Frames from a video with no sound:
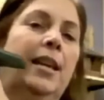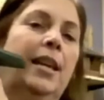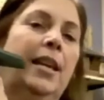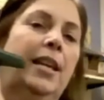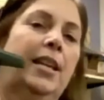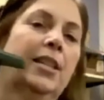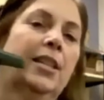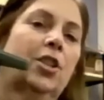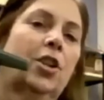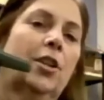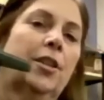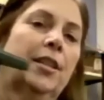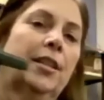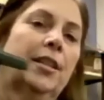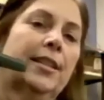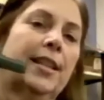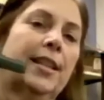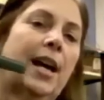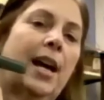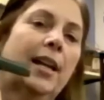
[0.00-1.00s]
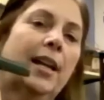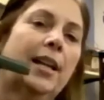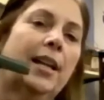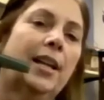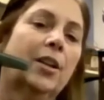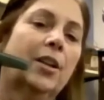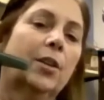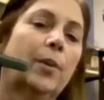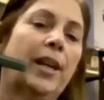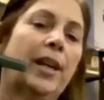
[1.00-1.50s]
is on the side
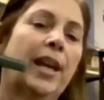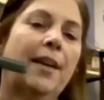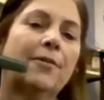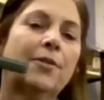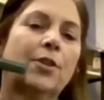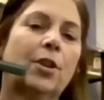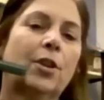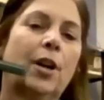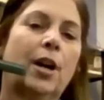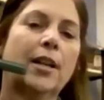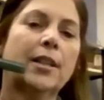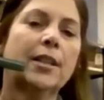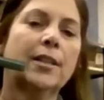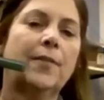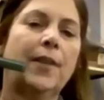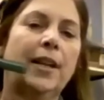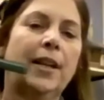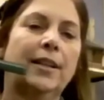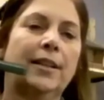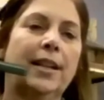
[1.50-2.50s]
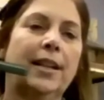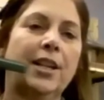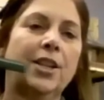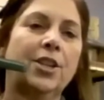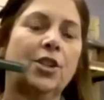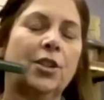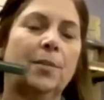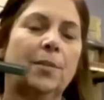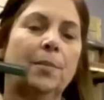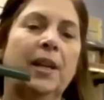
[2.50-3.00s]
here, we have cross
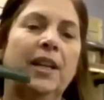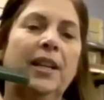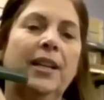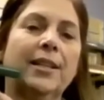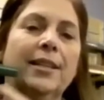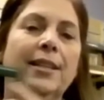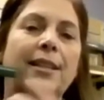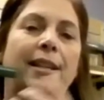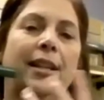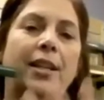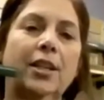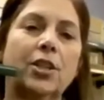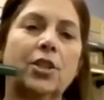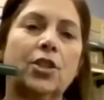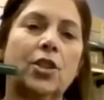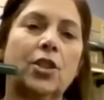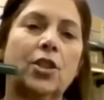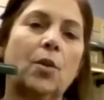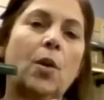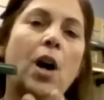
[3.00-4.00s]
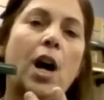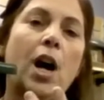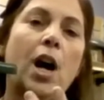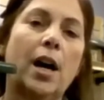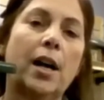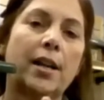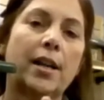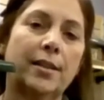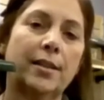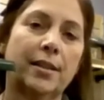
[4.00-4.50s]
ventilation because it is so
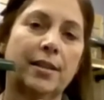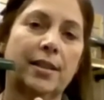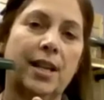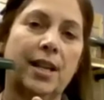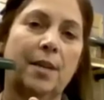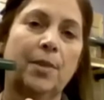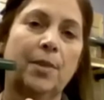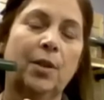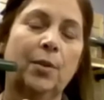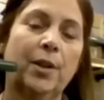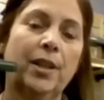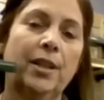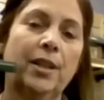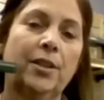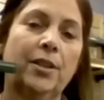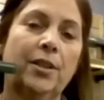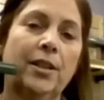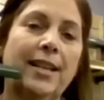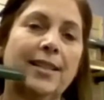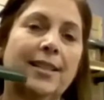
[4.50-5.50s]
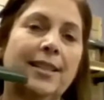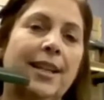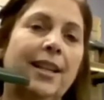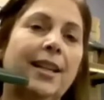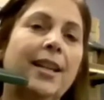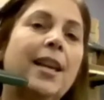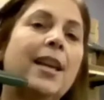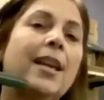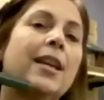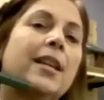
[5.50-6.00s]
hot in the summer when they're
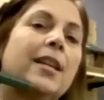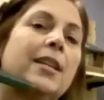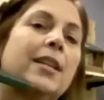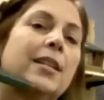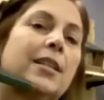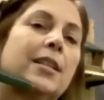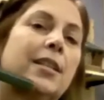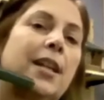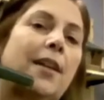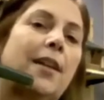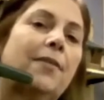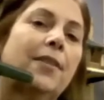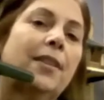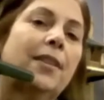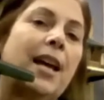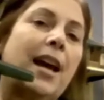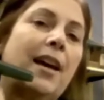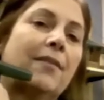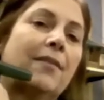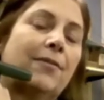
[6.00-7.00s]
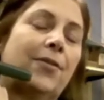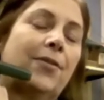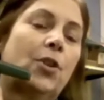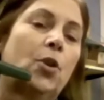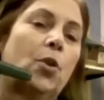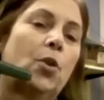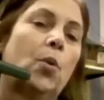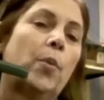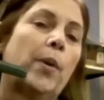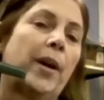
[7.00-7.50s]
nesting. Stuff that
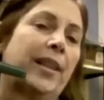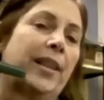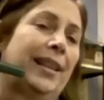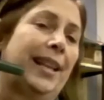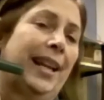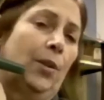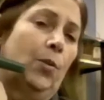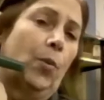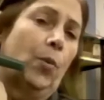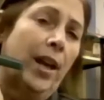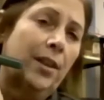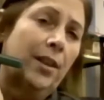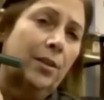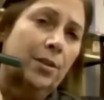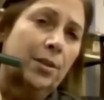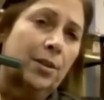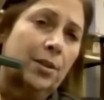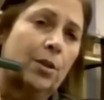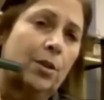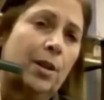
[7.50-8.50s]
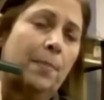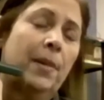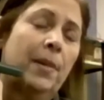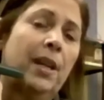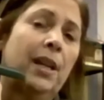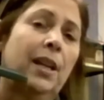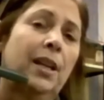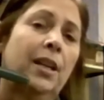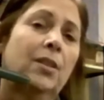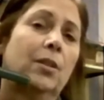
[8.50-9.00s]
full with like weather
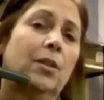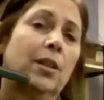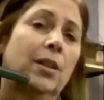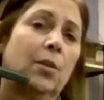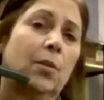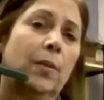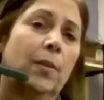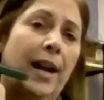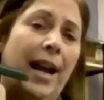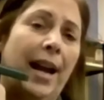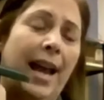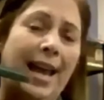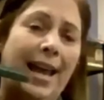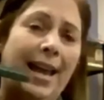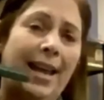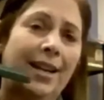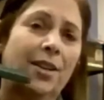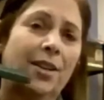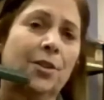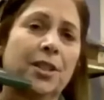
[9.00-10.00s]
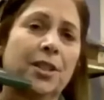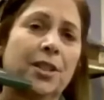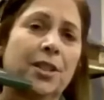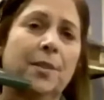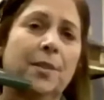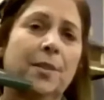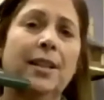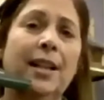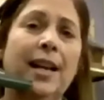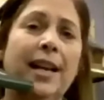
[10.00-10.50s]
stripping or a rag
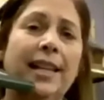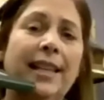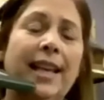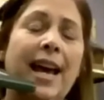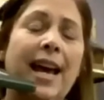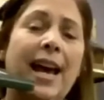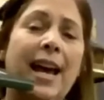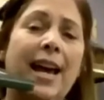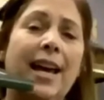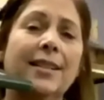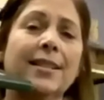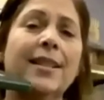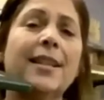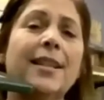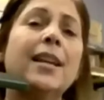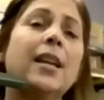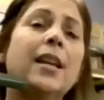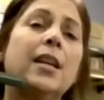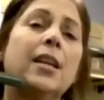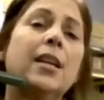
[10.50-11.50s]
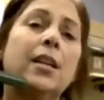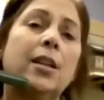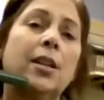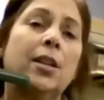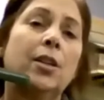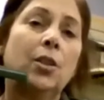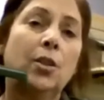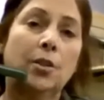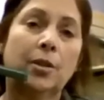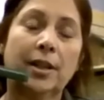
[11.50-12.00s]
something like that.
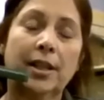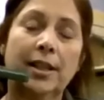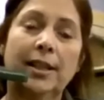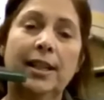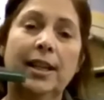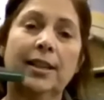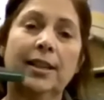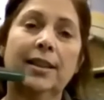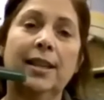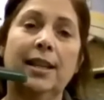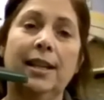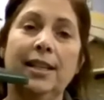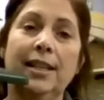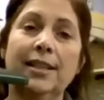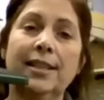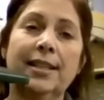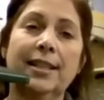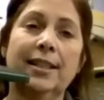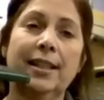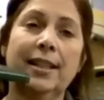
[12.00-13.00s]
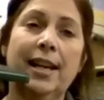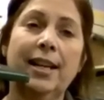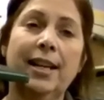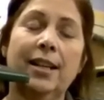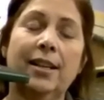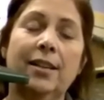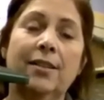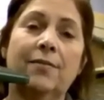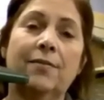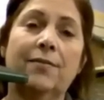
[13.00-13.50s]
You can get the
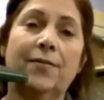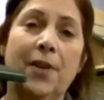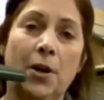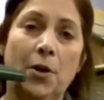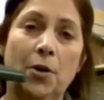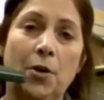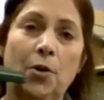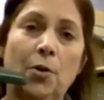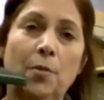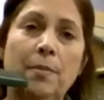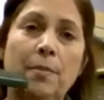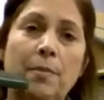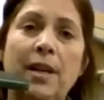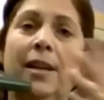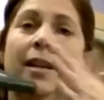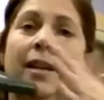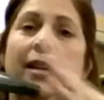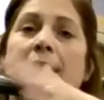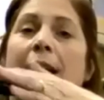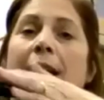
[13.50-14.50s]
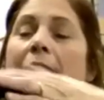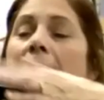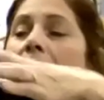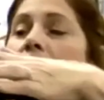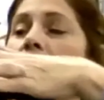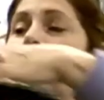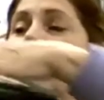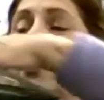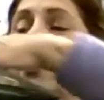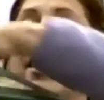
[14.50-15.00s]
insulated foam
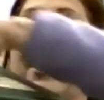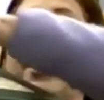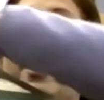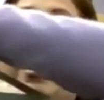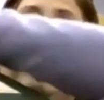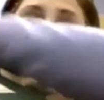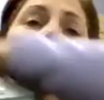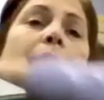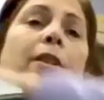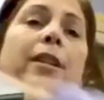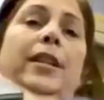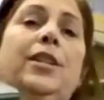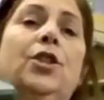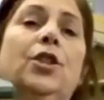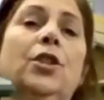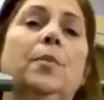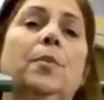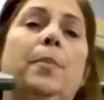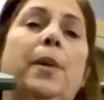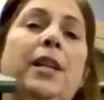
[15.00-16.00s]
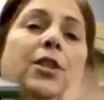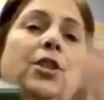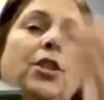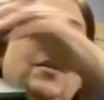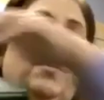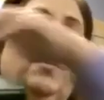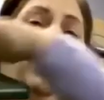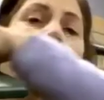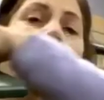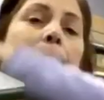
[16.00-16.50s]
and you can actually just
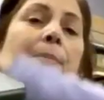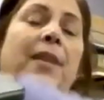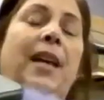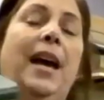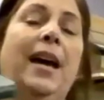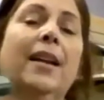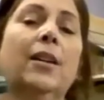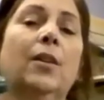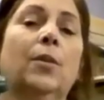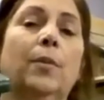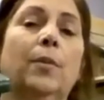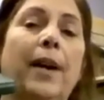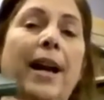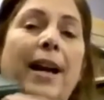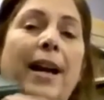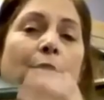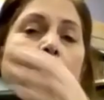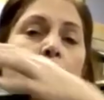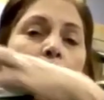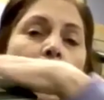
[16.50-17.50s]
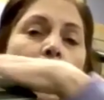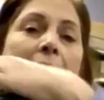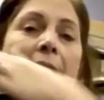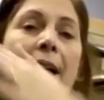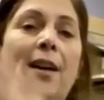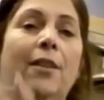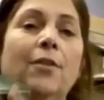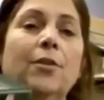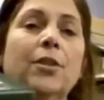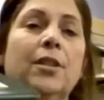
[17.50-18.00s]
bungee wrap that around your
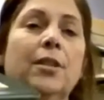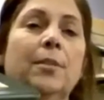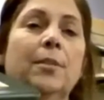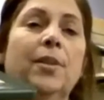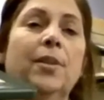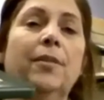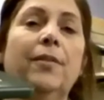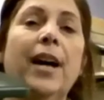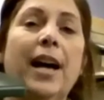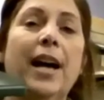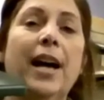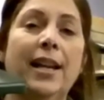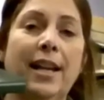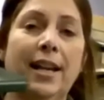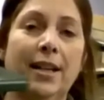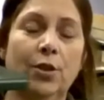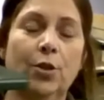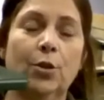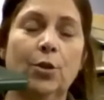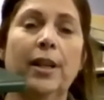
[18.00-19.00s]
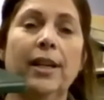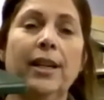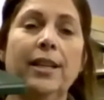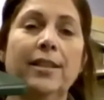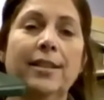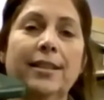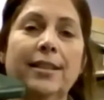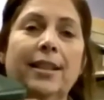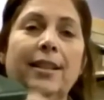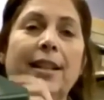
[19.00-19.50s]
house to provide extra
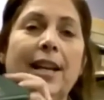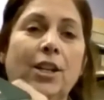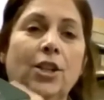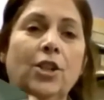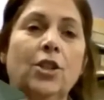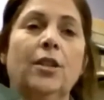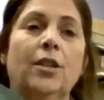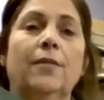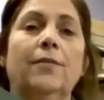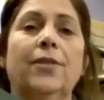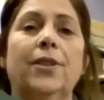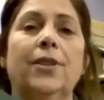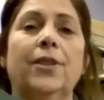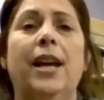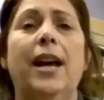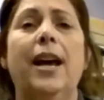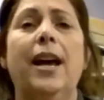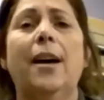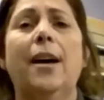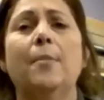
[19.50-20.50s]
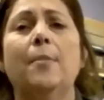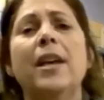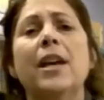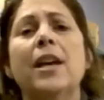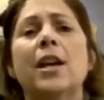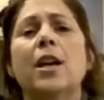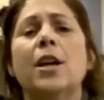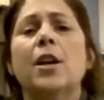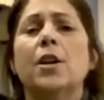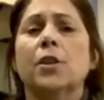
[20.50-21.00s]
insulation for them.
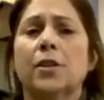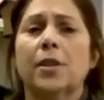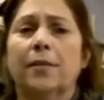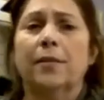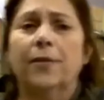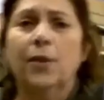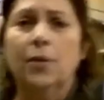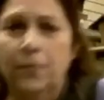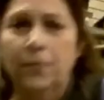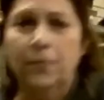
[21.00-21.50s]
So if you